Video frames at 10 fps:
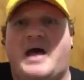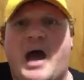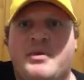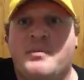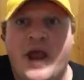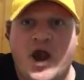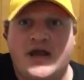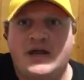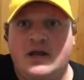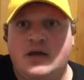I'm an
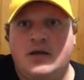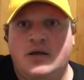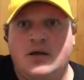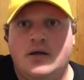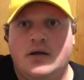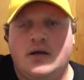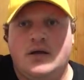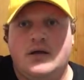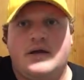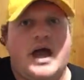American.
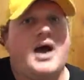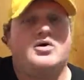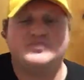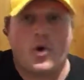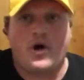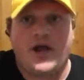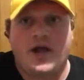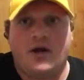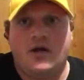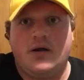I was born
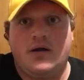here.